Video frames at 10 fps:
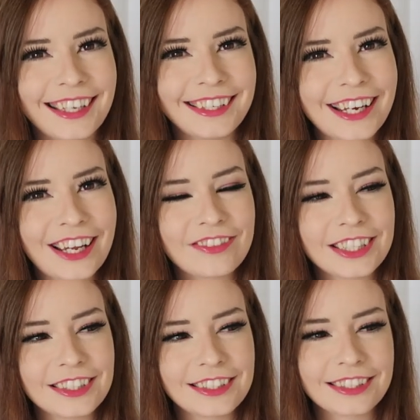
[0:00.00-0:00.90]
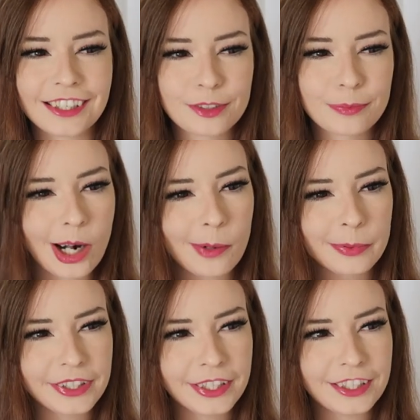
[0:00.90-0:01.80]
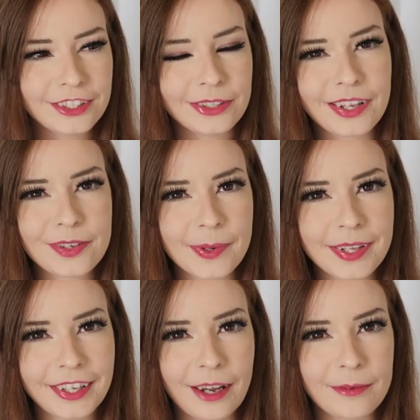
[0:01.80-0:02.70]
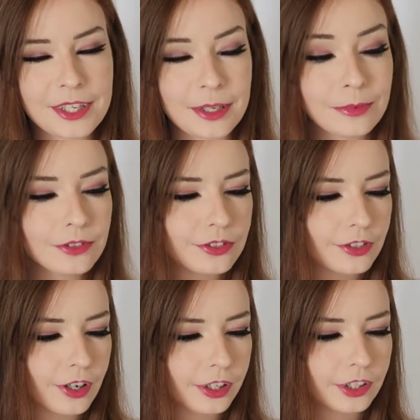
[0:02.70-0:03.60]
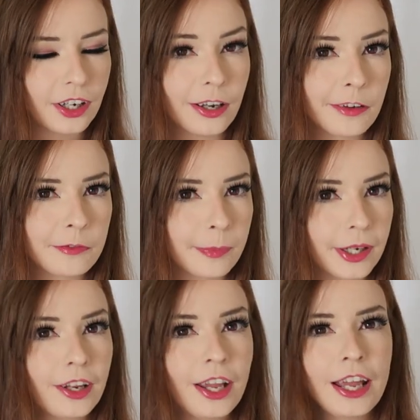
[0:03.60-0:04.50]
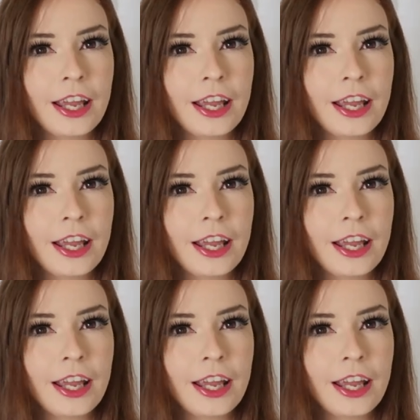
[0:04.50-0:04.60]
I didn't have it stuck properly, so that's why the cat was able to knock it off, but